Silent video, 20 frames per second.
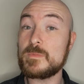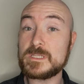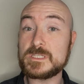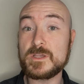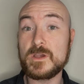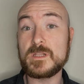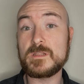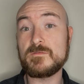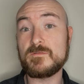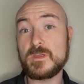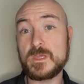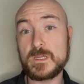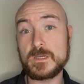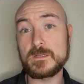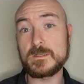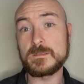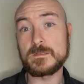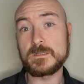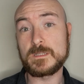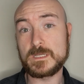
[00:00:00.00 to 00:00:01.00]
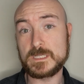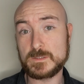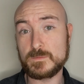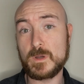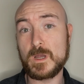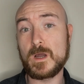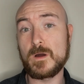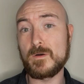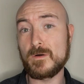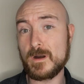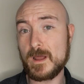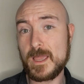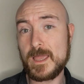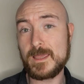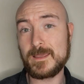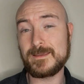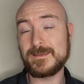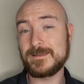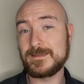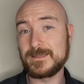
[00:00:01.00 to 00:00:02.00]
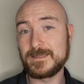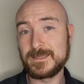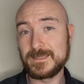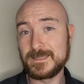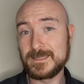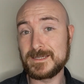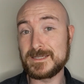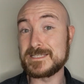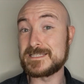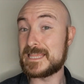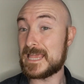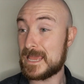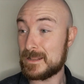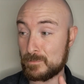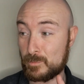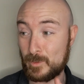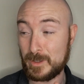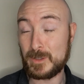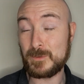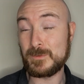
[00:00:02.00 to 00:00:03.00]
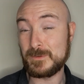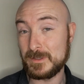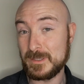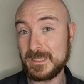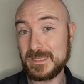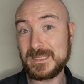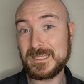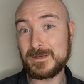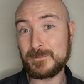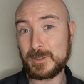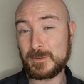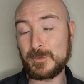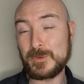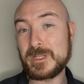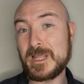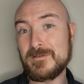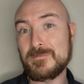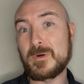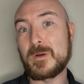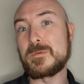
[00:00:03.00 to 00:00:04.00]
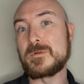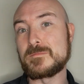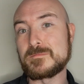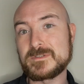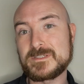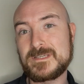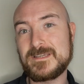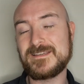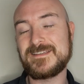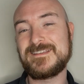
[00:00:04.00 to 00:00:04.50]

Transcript: be turning vegan as well, all right? Because then we would have problems.